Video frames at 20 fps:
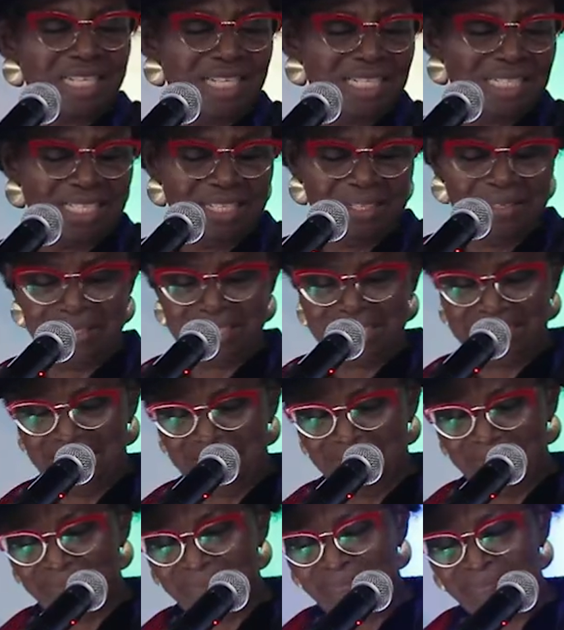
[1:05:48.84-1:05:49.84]
Chancellor,
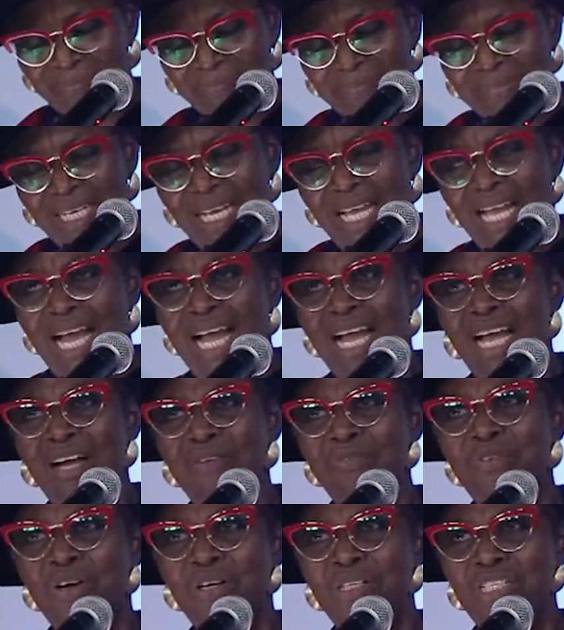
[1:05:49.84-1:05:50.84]
sir, I
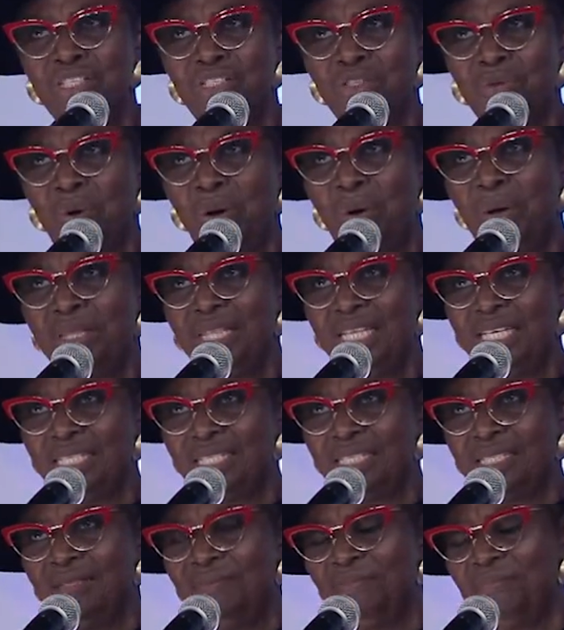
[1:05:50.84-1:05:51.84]
have gone into all
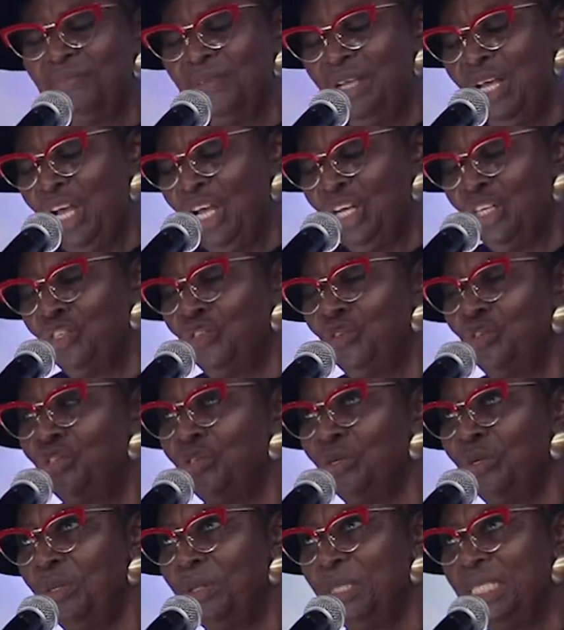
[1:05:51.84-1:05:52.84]
this to
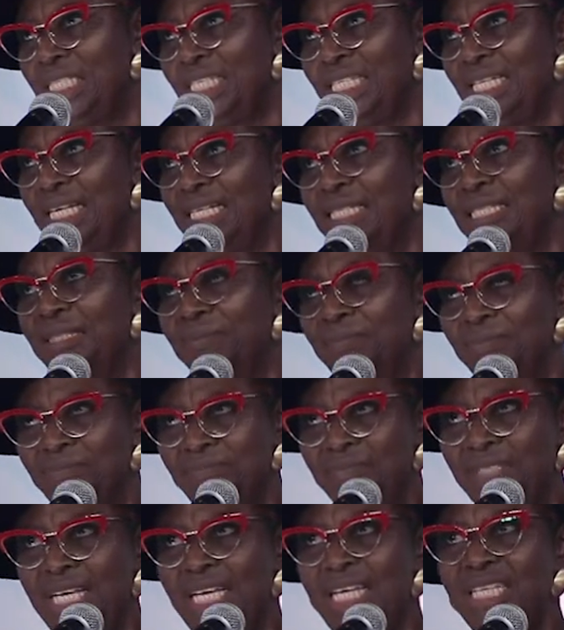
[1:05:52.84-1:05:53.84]
show us that
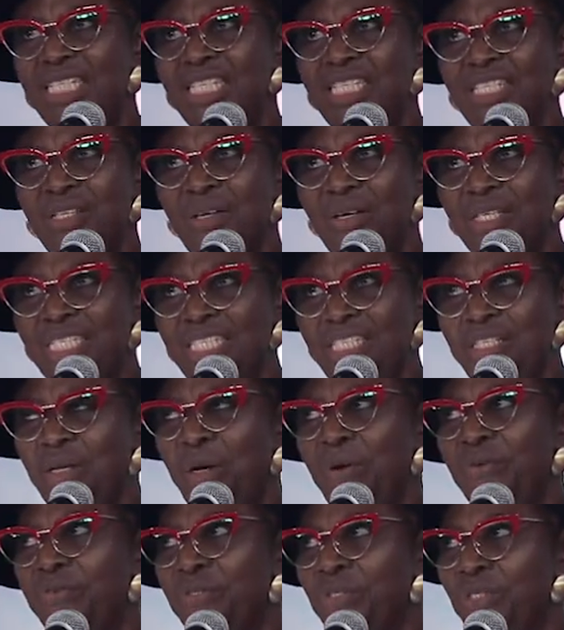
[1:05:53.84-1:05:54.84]
it is not
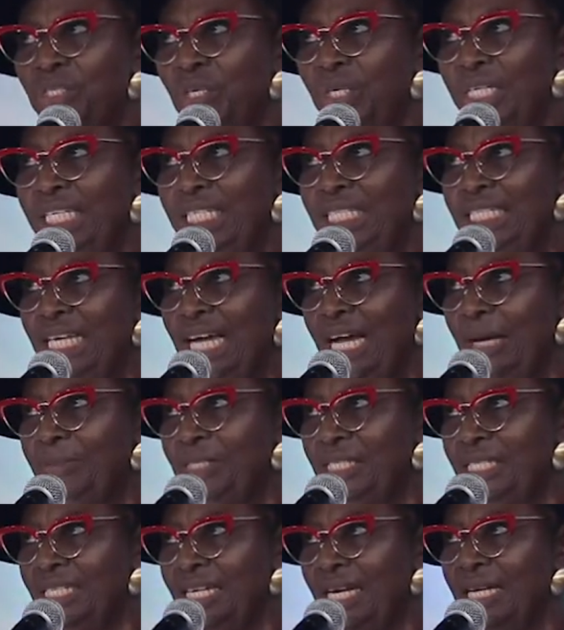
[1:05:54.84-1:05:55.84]
enough to talk in the
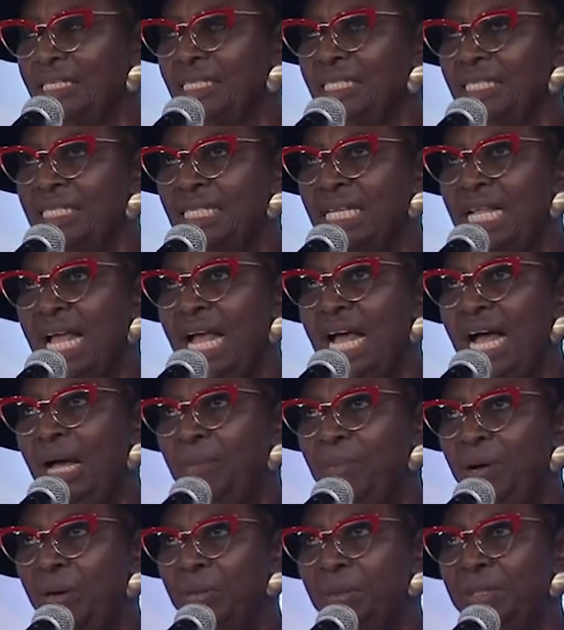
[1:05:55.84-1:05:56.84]
abstract
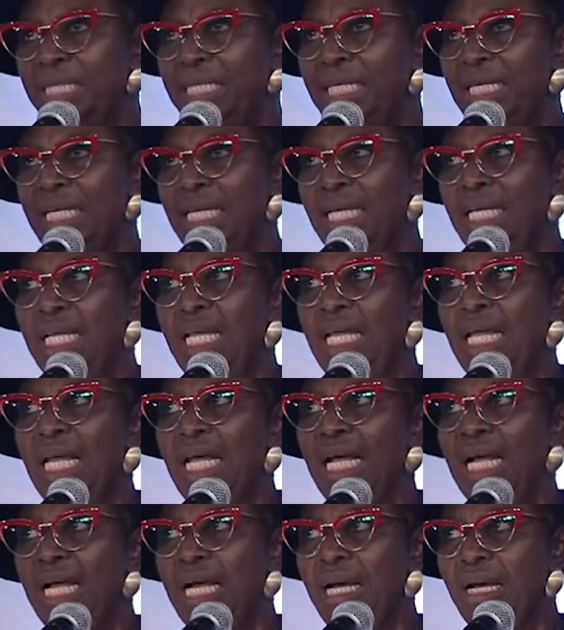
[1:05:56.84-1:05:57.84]
about
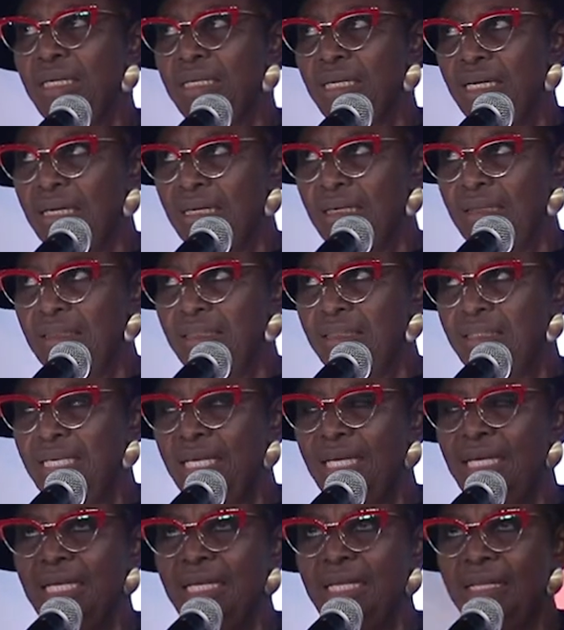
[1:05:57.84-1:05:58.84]

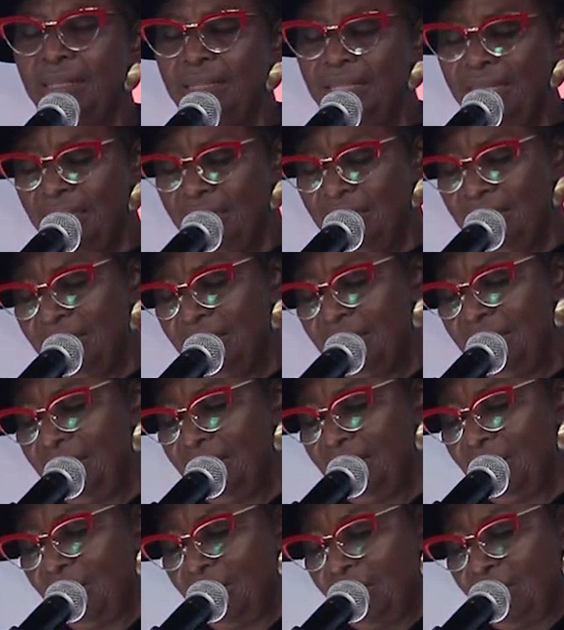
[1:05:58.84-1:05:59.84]

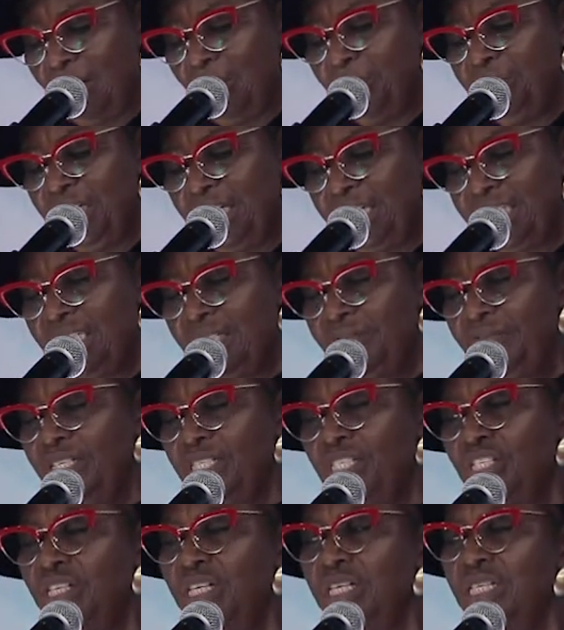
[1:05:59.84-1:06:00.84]
the
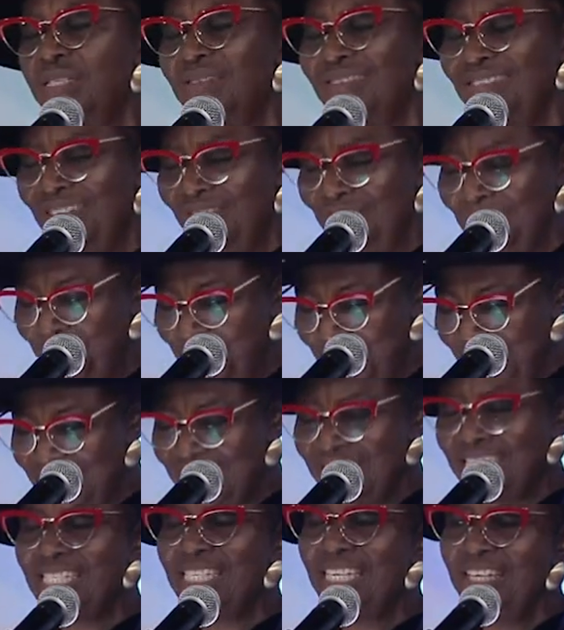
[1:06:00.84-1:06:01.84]

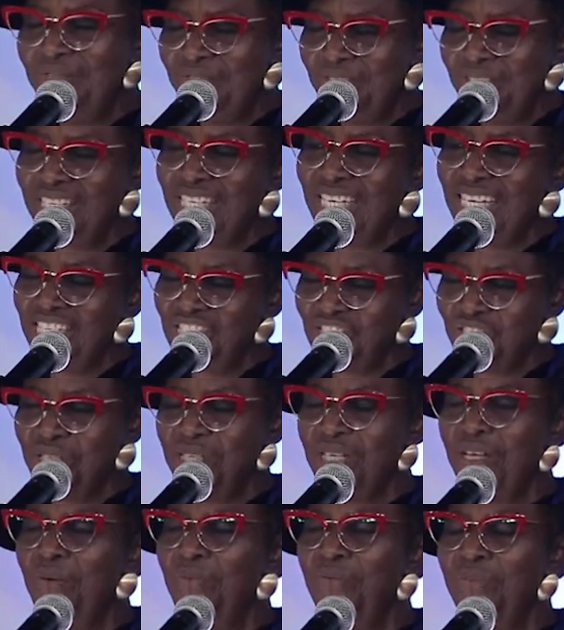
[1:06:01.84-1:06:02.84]
objectification of